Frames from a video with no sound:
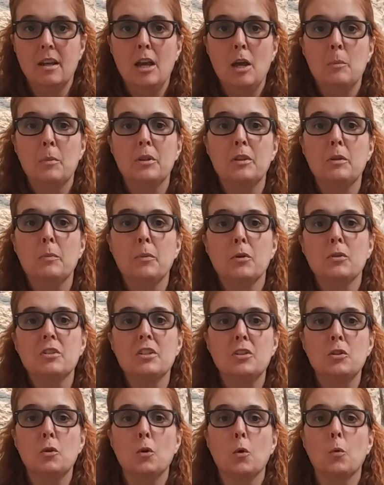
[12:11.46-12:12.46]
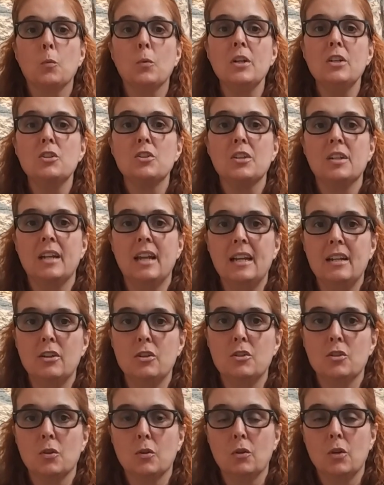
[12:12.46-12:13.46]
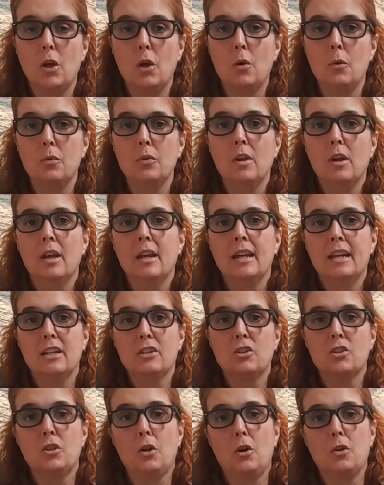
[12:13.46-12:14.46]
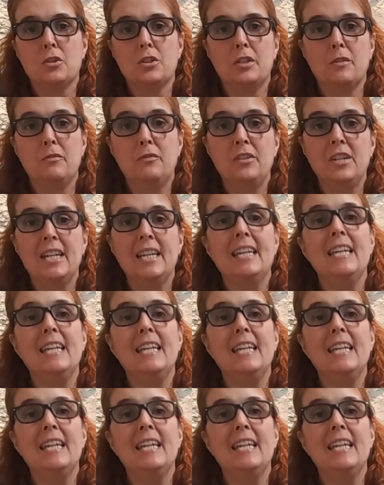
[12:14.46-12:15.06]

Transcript: But the person who originated your loan gets charged a fee.